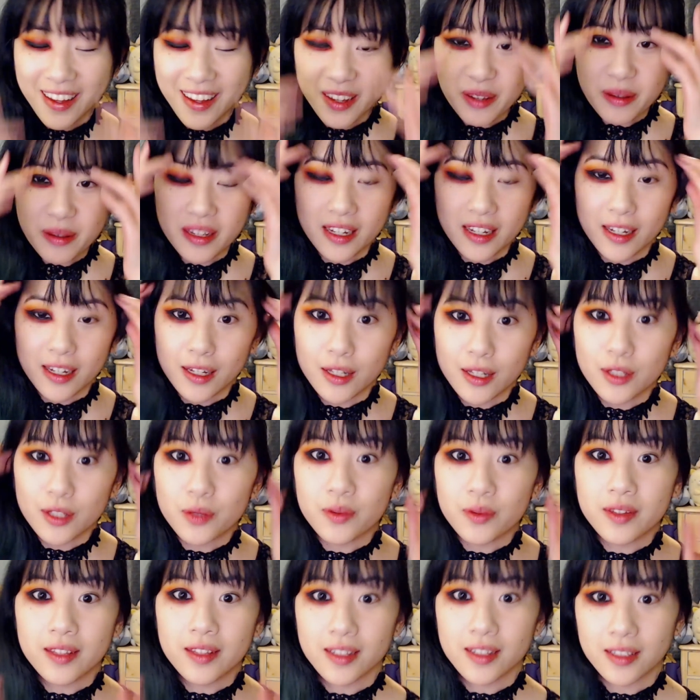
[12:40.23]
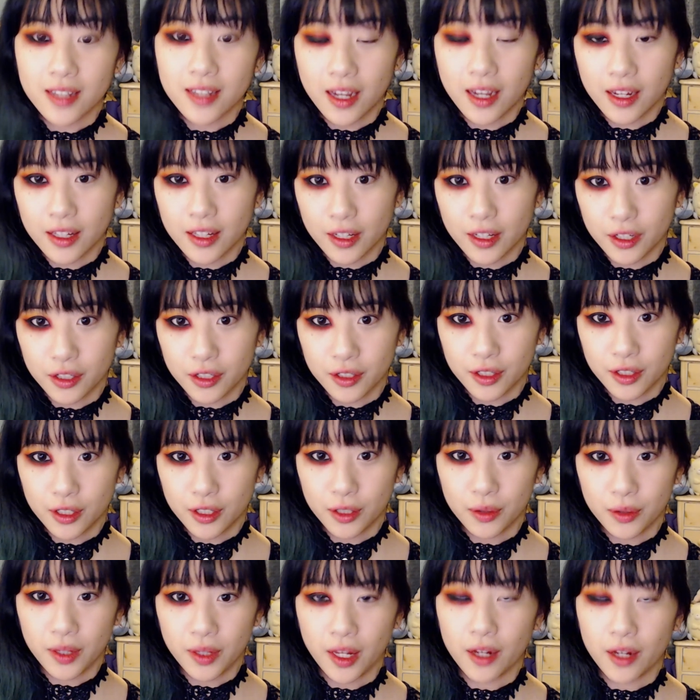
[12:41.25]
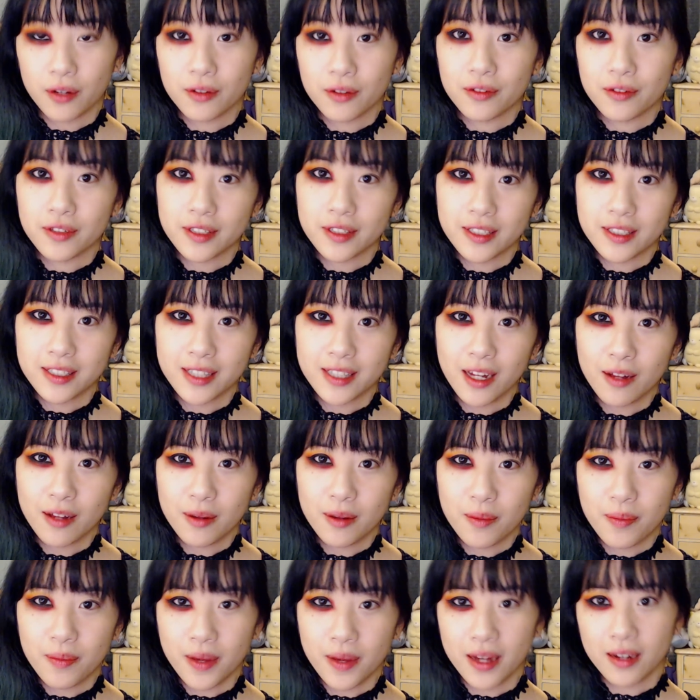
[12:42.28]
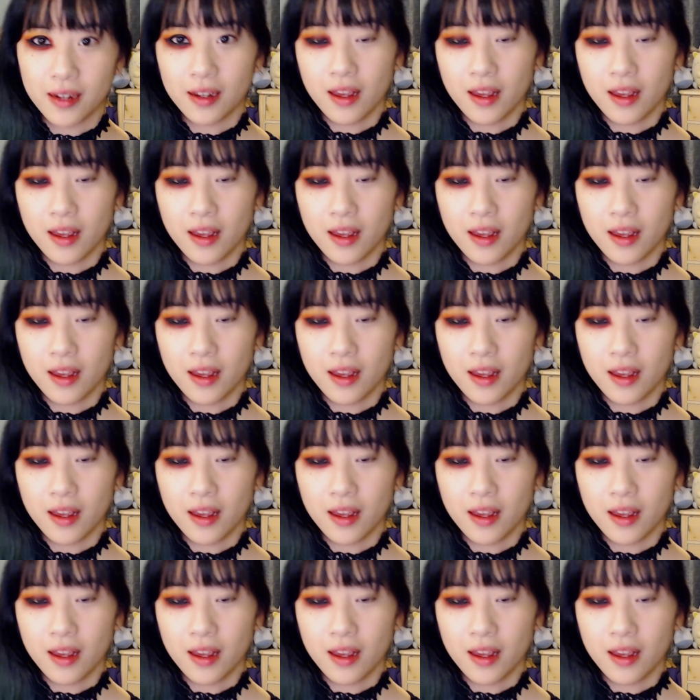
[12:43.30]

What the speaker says: because with this eyeliner, like, you can't really tell, but